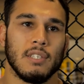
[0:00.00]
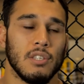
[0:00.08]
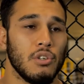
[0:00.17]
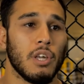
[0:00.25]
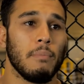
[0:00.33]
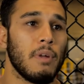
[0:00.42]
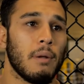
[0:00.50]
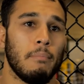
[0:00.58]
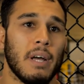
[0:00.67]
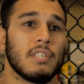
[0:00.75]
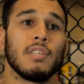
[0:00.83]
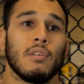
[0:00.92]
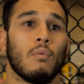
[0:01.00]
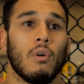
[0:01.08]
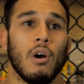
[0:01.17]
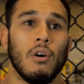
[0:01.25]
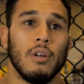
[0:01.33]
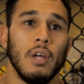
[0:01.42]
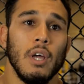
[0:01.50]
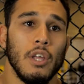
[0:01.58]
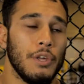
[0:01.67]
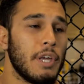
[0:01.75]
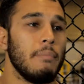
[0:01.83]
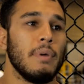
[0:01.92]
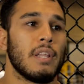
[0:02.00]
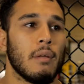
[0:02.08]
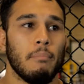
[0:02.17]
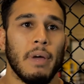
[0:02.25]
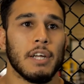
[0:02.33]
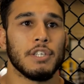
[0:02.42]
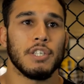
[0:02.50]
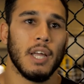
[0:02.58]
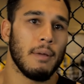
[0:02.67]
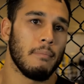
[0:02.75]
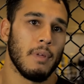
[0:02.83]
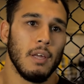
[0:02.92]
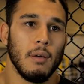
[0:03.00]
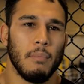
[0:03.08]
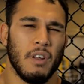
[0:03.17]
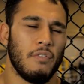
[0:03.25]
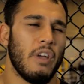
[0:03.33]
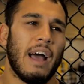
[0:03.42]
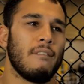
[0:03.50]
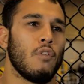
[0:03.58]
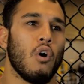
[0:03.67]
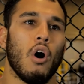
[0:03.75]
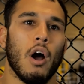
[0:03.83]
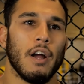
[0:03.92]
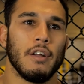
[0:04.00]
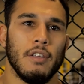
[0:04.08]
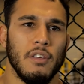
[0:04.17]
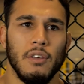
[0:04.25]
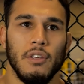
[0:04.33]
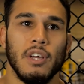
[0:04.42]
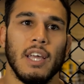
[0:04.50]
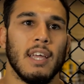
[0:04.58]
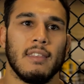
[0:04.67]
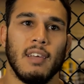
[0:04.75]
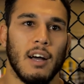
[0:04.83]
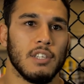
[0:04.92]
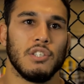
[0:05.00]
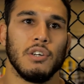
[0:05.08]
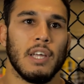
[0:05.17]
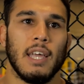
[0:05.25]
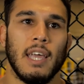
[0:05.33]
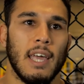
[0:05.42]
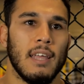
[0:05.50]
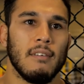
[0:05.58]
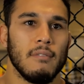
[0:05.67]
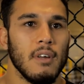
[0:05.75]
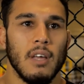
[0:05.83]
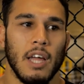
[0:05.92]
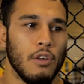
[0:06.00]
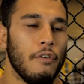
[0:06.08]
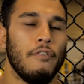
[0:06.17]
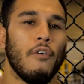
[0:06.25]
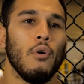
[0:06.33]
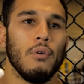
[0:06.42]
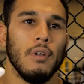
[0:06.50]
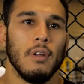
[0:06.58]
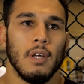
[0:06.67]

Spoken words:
Because you can be the best in the world, you can be in the best shape, but if you have no heart, you get touched, you get hit, and you fold.